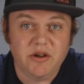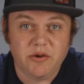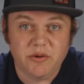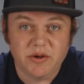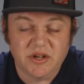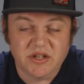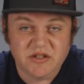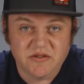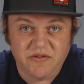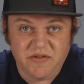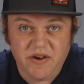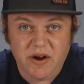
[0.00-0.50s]

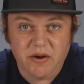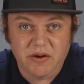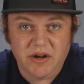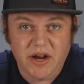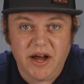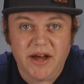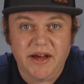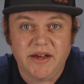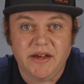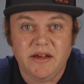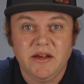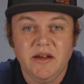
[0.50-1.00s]
degrees
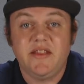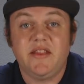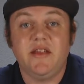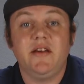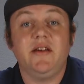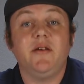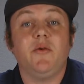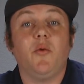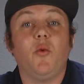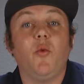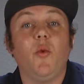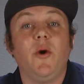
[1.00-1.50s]
Fahrenheit.
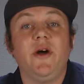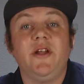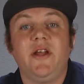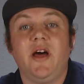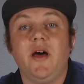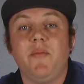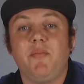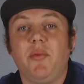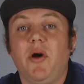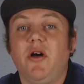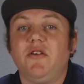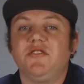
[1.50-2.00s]
The
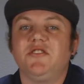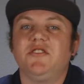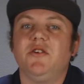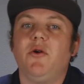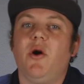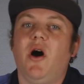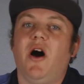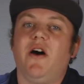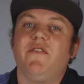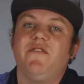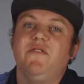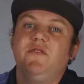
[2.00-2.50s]
1UP also
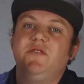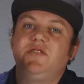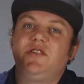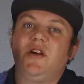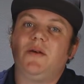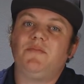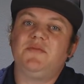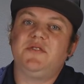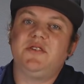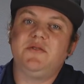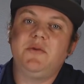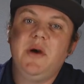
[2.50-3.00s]
offers
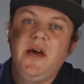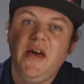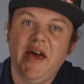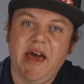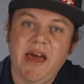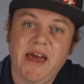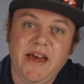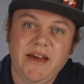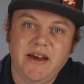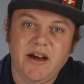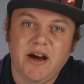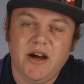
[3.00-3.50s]
up to
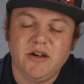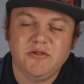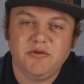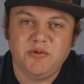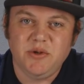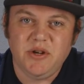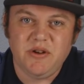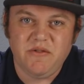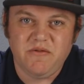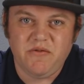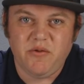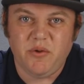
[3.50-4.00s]

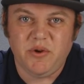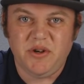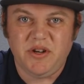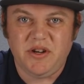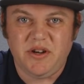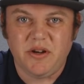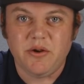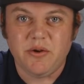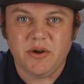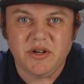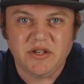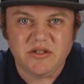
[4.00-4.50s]
840
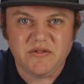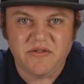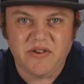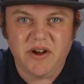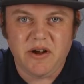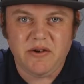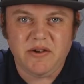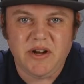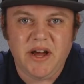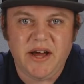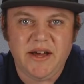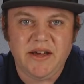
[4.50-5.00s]
degrees
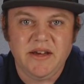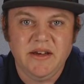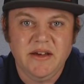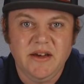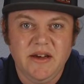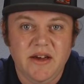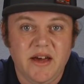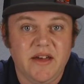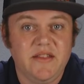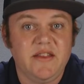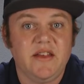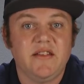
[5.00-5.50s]
Fahrenheit.
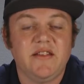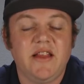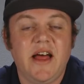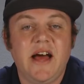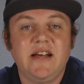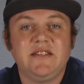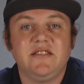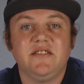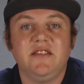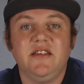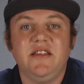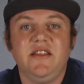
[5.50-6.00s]
And then
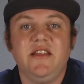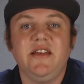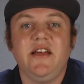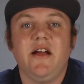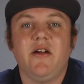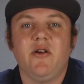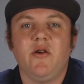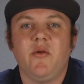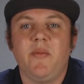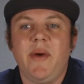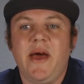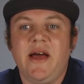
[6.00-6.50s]
lastly, the
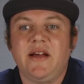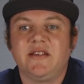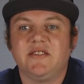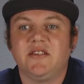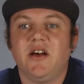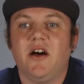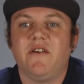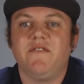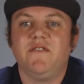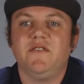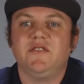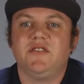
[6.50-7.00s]
Arrowmax
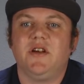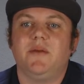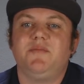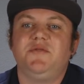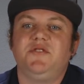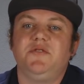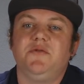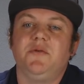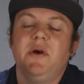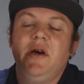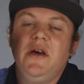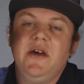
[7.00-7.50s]
offers up
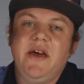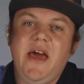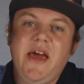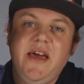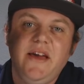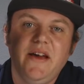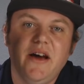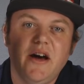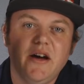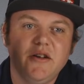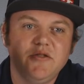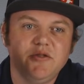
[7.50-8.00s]
to
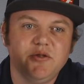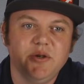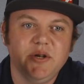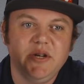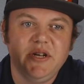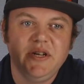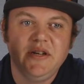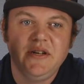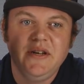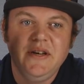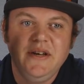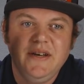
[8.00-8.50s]

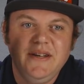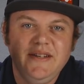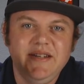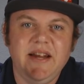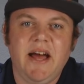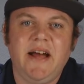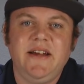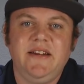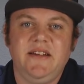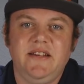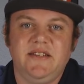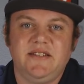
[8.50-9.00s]

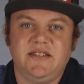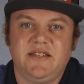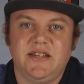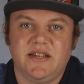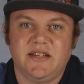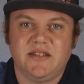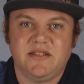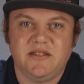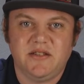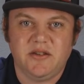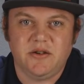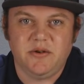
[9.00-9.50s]

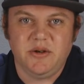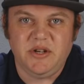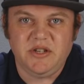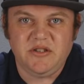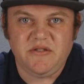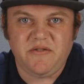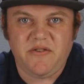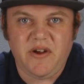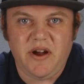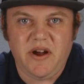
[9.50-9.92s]
896 degrees